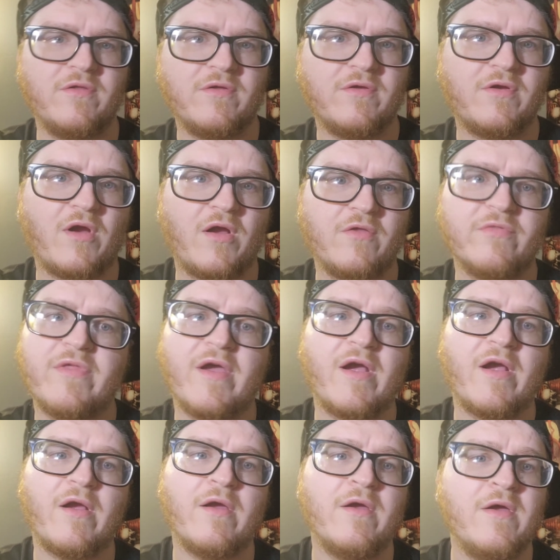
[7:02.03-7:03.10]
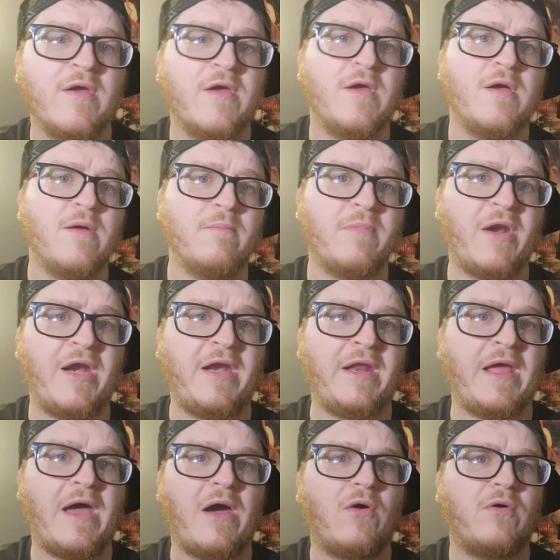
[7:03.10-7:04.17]
card there. But
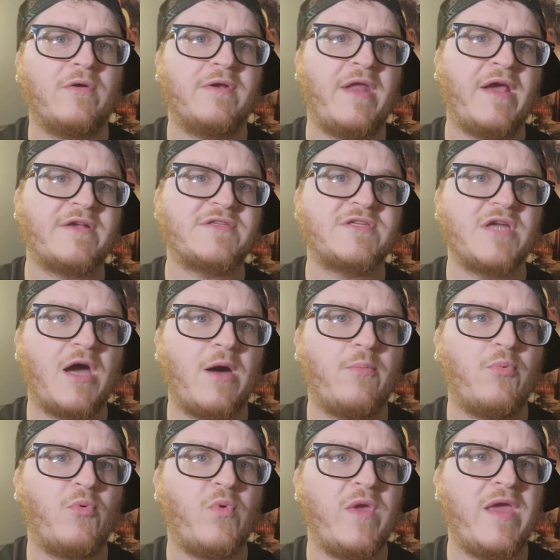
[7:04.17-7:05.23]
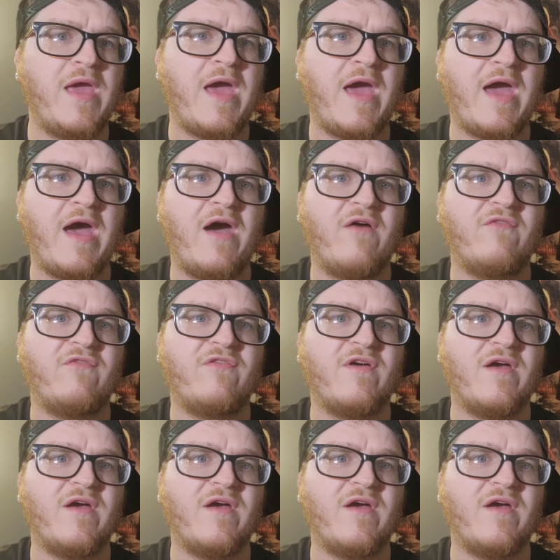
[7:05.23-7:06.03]
anyhow, next up we have